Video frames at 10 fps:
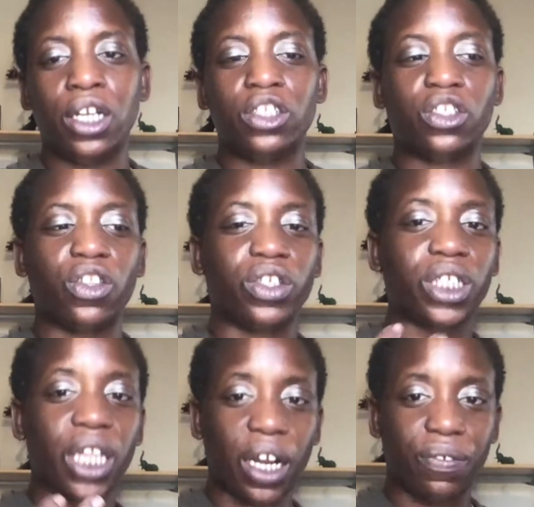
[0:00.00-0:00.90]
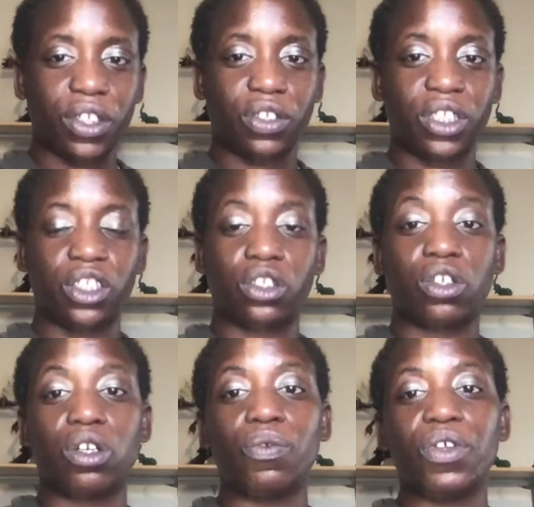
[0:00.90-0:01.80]
So there's a lot of this
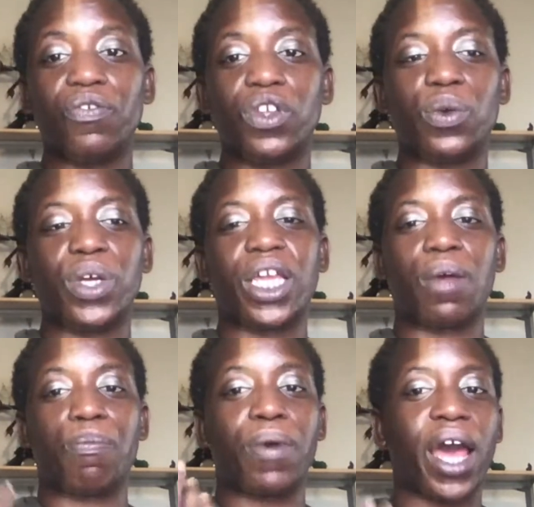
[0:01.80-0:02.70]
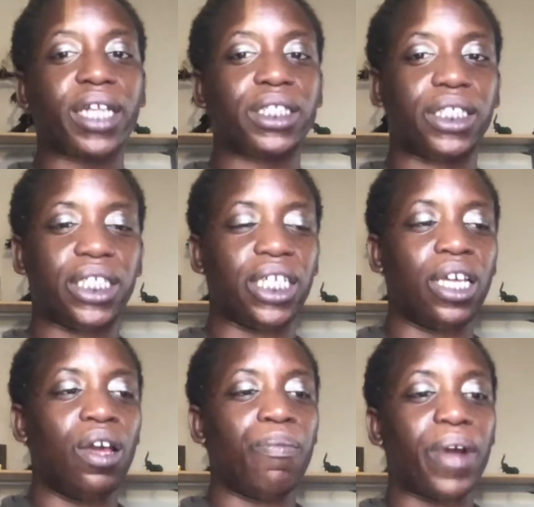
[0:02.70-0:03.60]
internal reviewing and practicing,
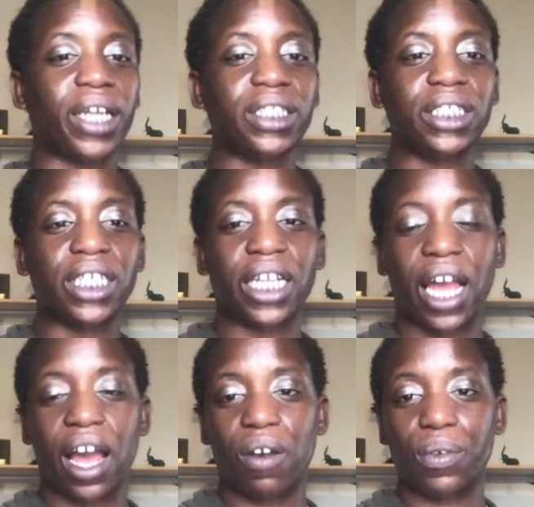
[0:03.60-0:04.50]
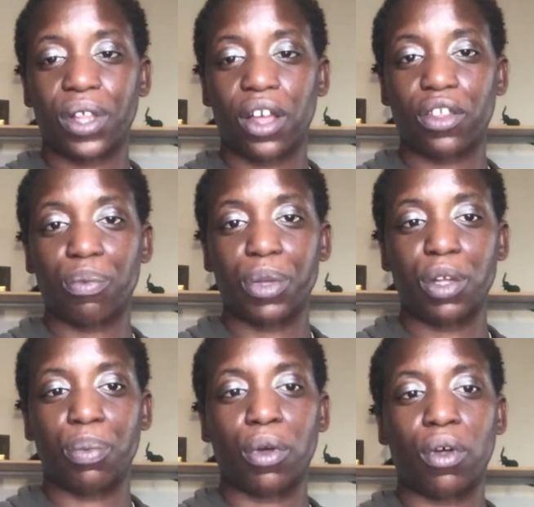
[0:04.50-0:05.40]
practicing it out with other
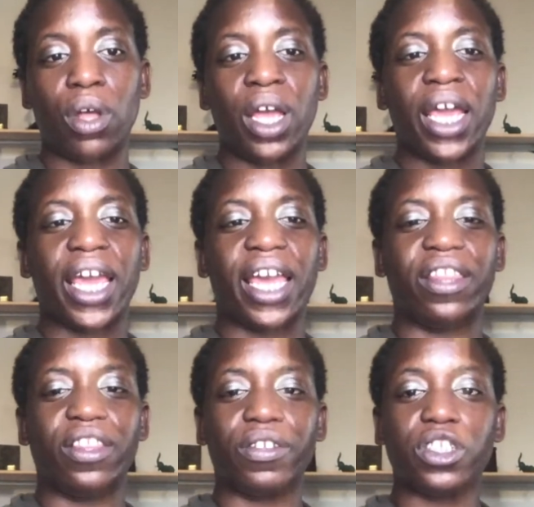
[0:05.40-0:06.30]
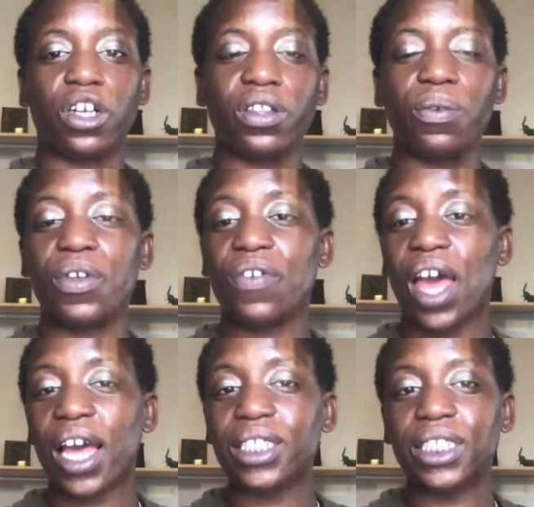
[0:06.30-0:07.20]
people. And the chart that we've
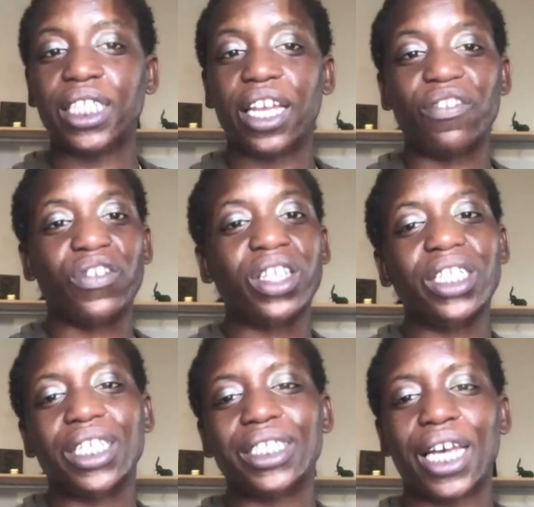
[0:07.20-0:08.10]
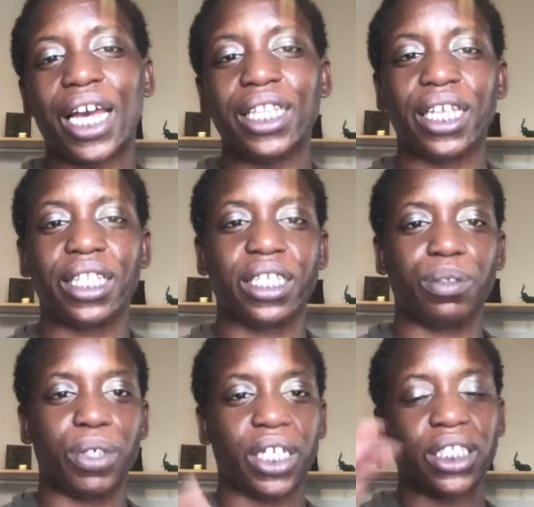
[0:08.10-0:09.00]
had today really does highlight this
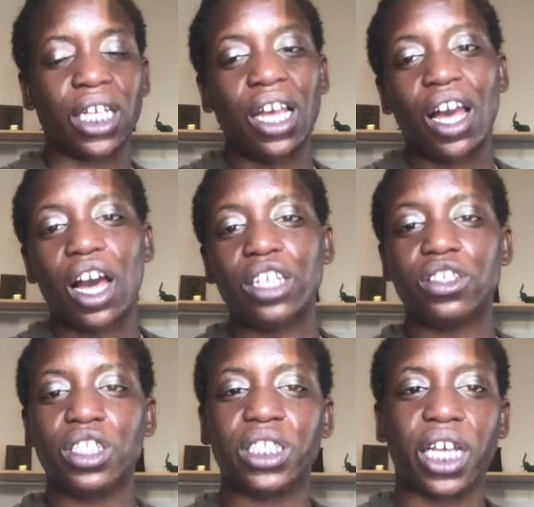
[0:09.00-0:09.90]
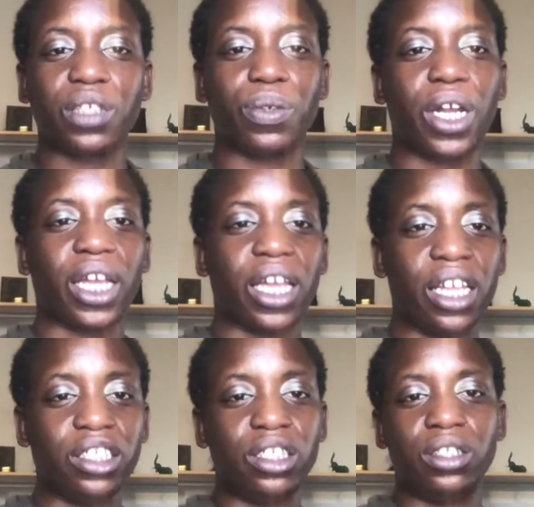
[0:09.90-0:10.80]
because under this equinox
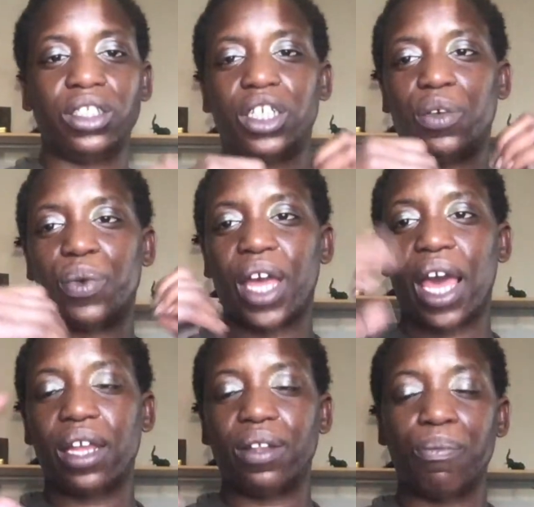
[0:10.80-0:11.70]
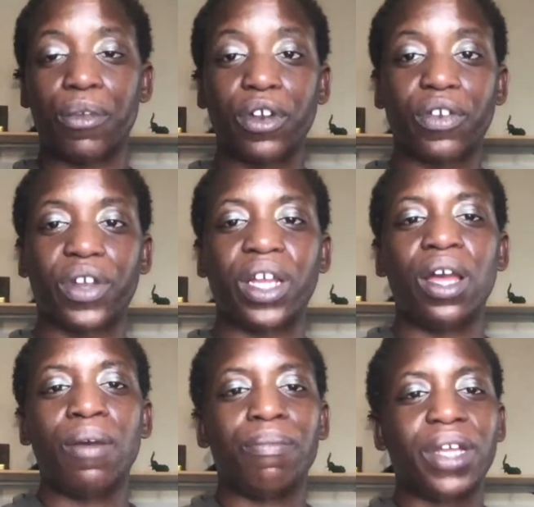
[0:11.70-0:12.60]
energy, we had Mercury
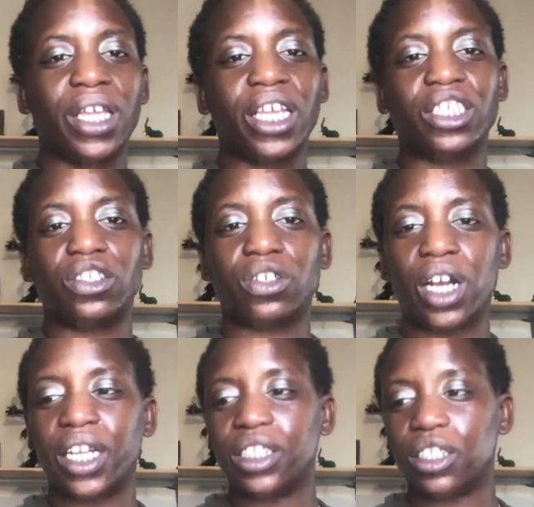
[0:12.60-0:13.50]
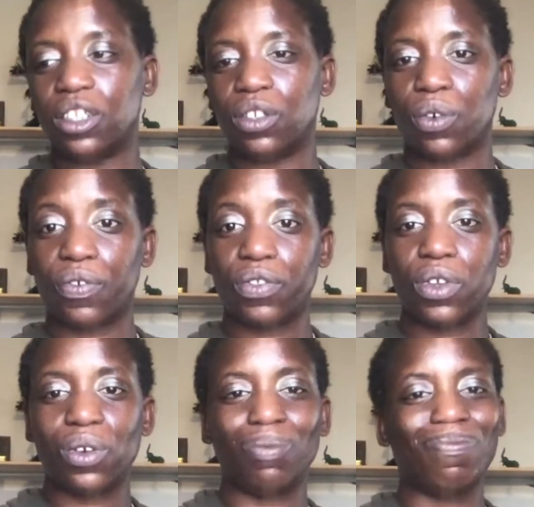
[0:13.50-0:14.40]
making a trine to the North
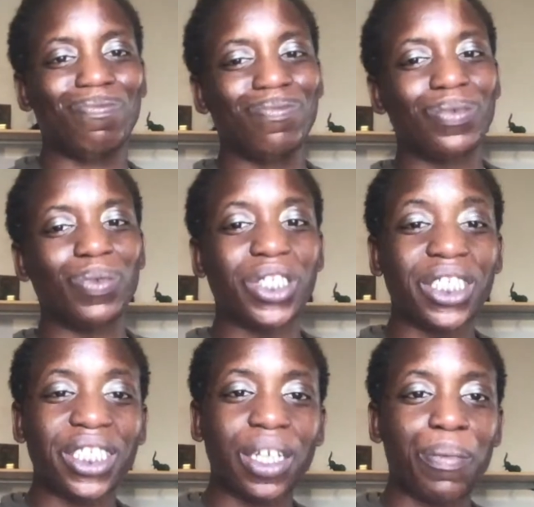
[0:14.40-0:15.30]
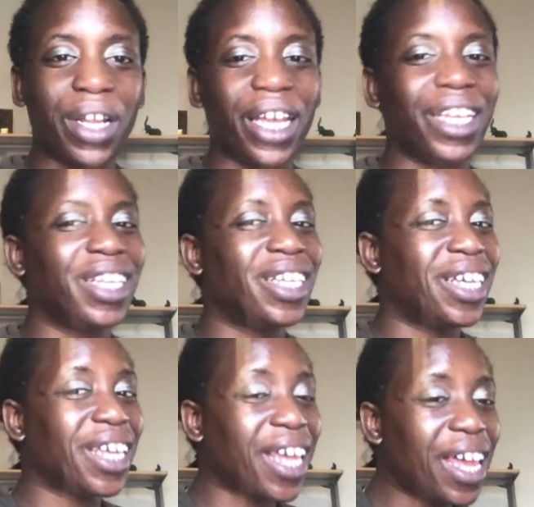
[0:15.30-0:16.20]
Node, mm, which is in Gemini.
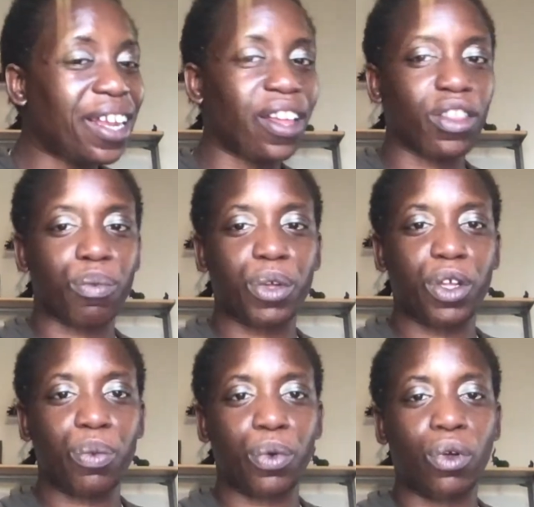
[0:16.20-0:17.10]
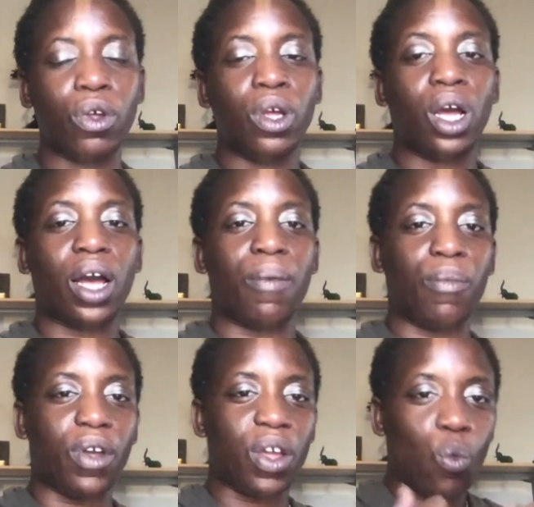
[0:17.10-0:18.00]
Again, other people, um,
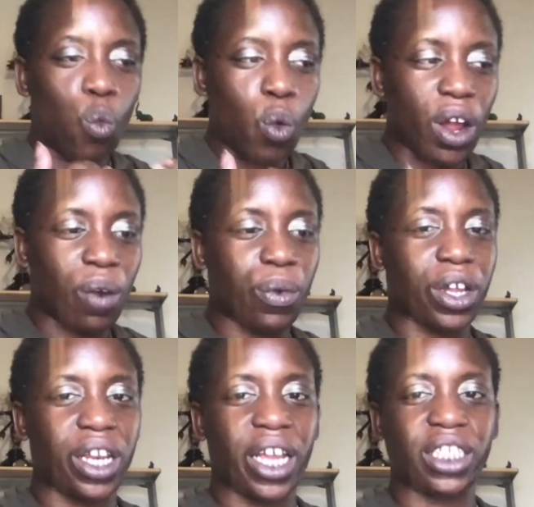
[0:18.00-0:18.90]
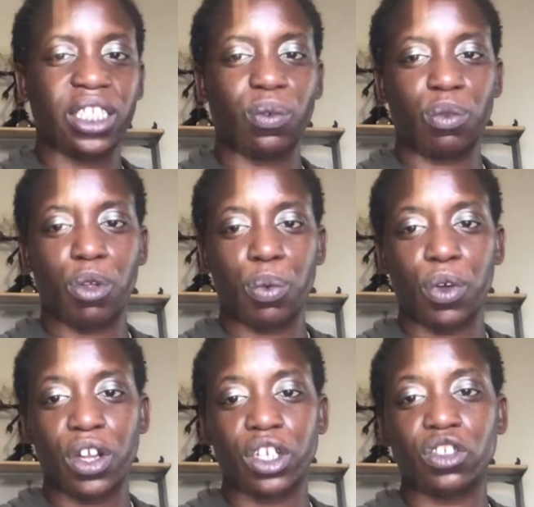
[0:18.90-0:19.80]
where we're connecting with people
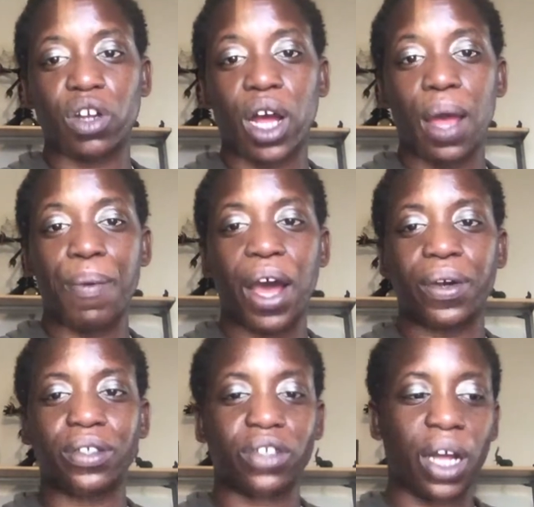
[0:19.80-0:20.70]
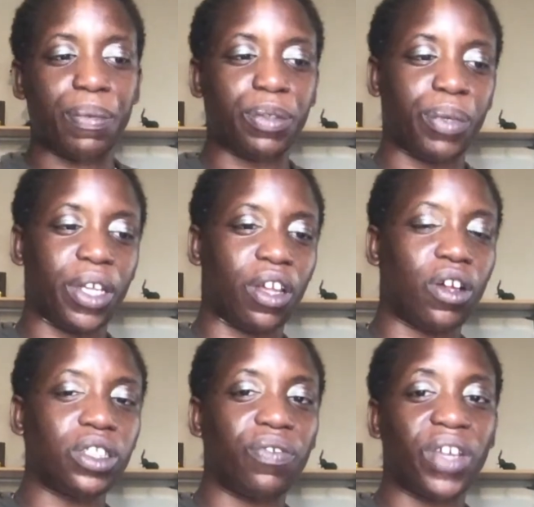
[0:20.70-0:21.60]
in our tribe, how our tribe is being
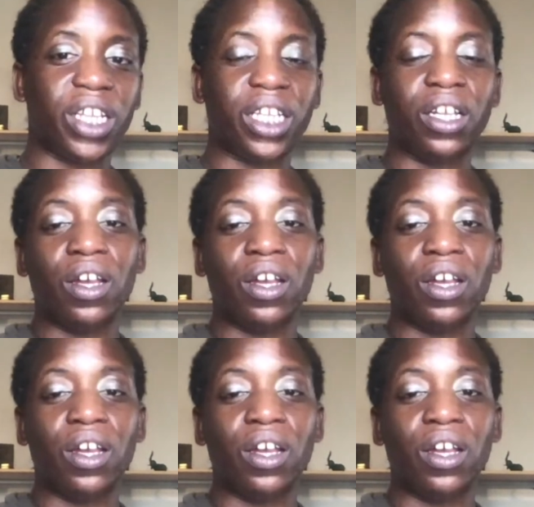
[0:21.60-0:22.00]
cultivated,